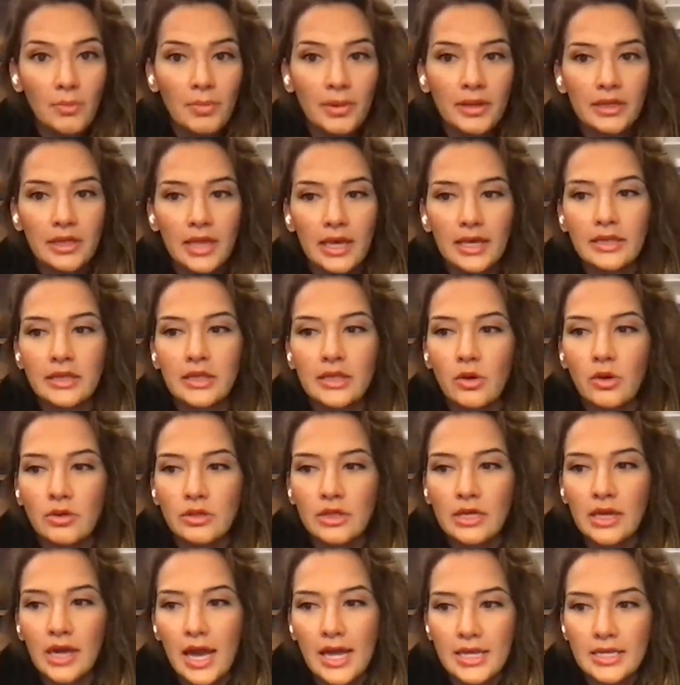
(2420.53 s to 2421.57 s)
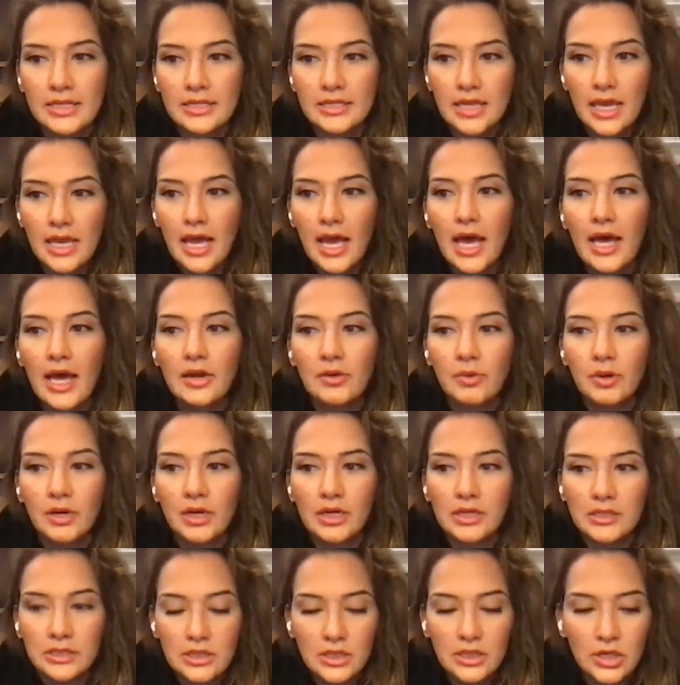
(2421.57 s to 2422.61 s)
but like the only guidance i had
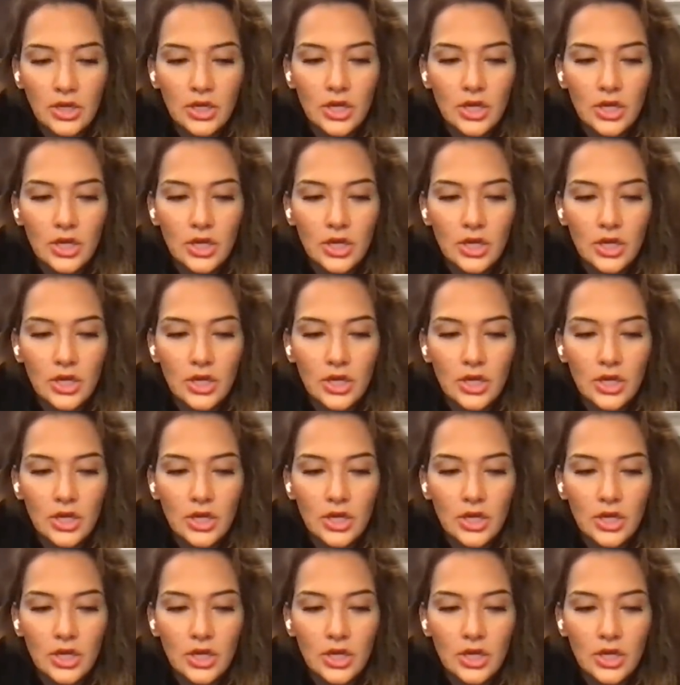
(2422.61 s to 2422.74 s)
was